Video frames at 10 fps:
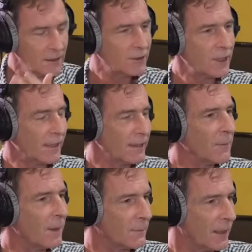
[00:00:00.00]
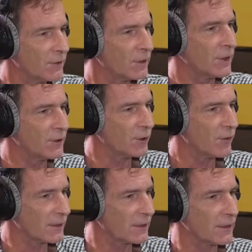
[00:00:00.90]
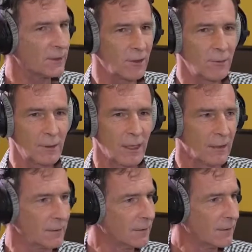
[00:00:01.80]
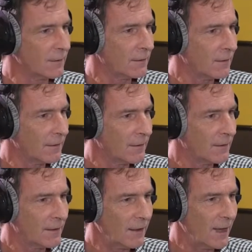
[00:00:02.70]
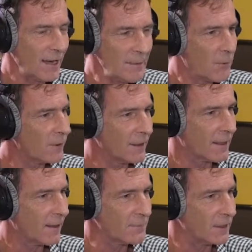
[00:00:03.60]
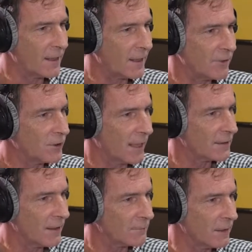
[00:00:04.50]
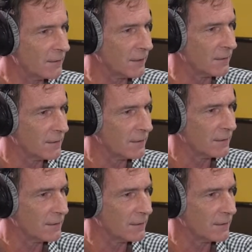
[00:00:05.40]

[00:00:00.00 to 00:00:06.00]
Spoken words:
You're chatting him up now, just because you're dressed as a schoolgirl. Oh, anybody that comes in here, you chat up, don't you?